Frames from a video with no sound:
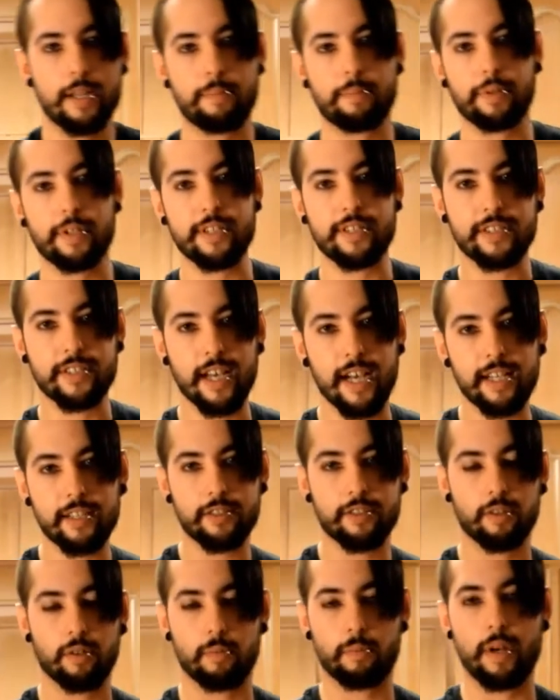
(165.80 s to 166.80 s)
preset,
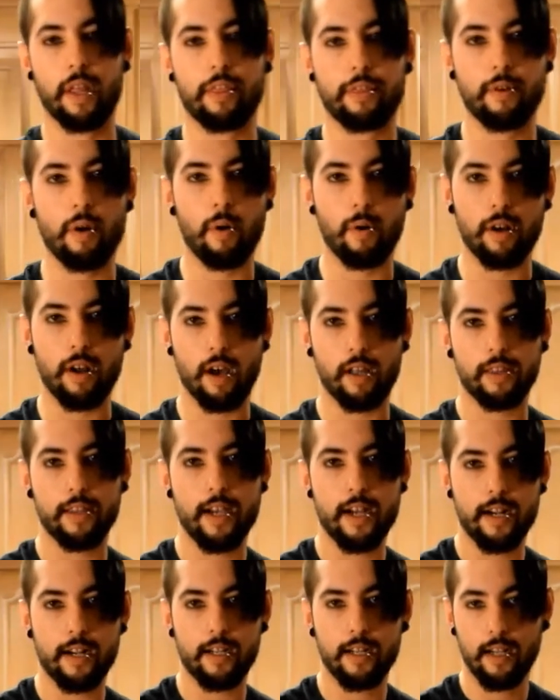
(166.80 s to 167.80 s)
so I'm going to throw it on
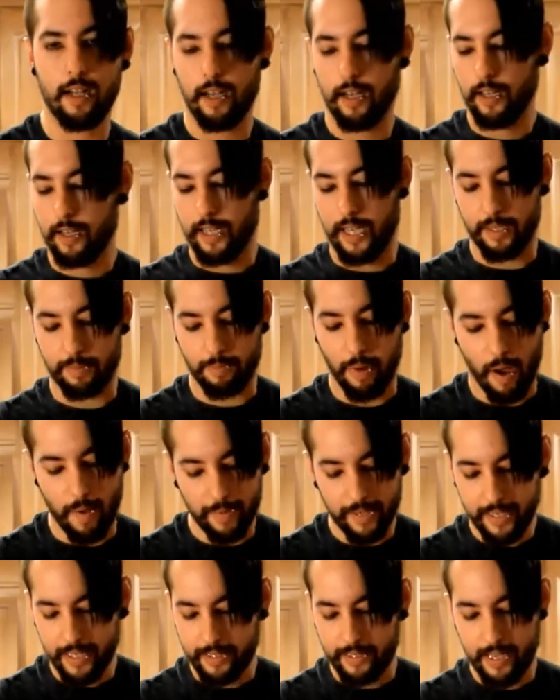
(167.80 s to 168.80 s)
there. It's probably
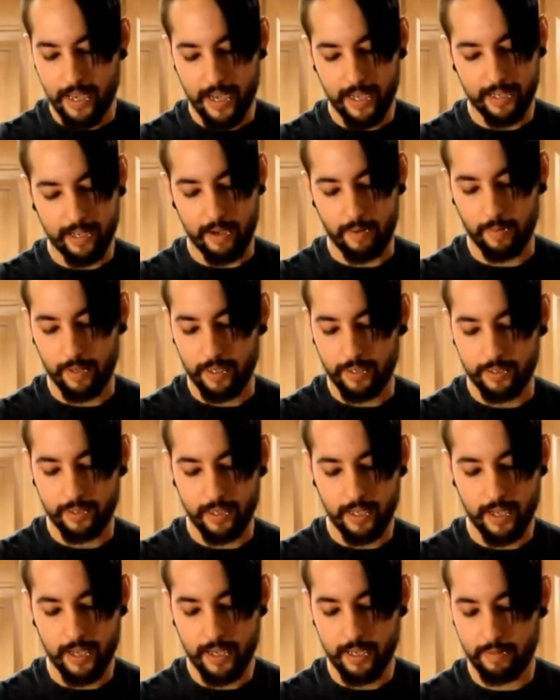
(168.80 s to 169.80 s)
going to take, I want to
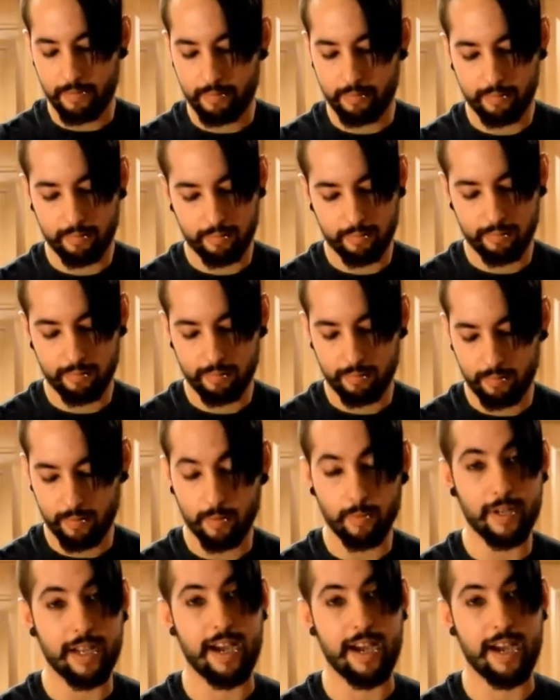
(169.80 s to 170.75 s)
say, 3